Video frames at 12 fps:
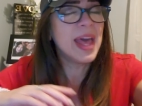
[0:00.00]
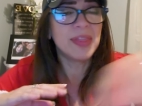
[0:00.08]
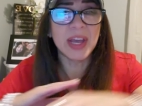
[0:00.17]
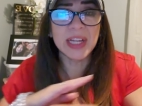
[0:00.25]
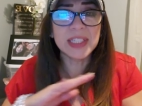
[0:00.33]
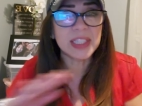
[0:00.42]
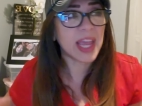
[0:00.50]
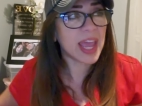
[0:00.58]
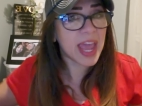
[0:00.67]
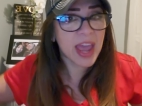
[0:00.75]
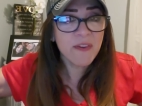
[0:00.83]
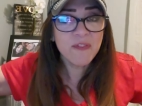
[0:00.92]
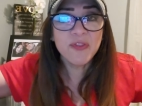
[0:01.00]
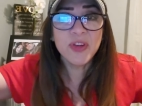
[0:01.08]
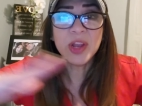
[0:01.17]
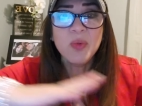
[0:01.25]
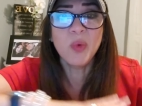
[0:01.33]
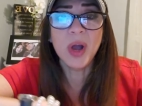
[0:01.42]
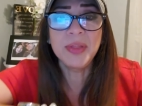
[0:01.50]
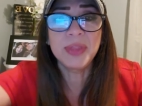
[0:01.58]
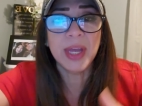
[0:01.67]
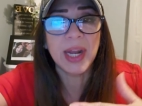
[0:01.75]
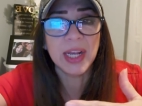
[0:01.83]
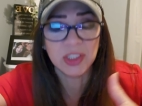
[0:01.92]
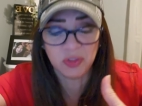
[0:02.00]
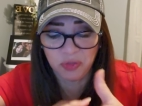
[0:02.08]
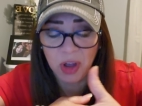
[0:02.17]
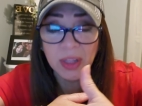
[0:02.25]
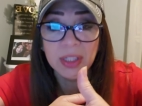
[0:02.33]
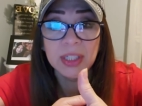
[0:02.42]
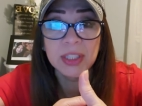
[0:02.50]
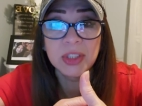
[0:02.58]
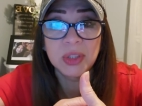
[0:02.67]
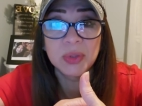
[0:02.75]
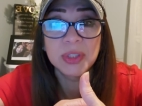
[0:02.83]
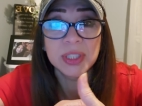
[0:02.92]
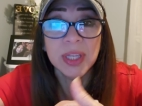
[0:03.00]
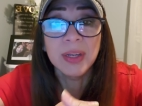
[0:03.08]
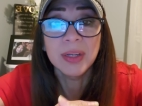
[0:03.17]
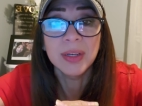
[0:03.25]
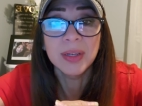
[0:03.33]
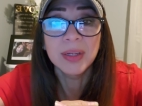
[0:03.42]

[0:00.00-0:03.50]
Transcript: That's everyone that has fallen into sin.